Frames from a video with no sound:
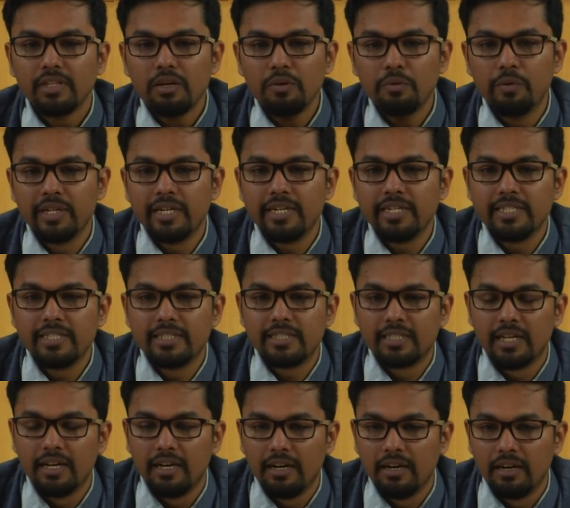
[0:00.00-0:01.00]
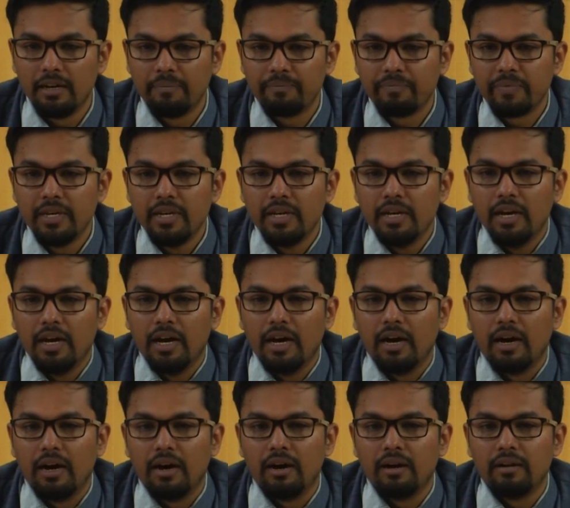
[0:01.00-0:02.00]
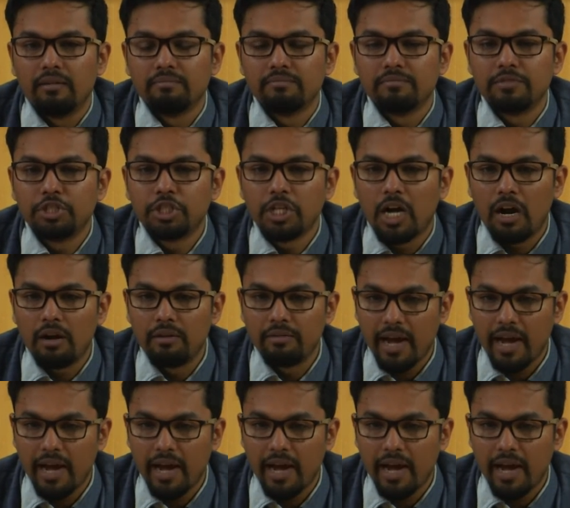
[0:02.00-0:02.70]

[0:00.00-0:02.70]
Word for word: whether it is um, um, sharp,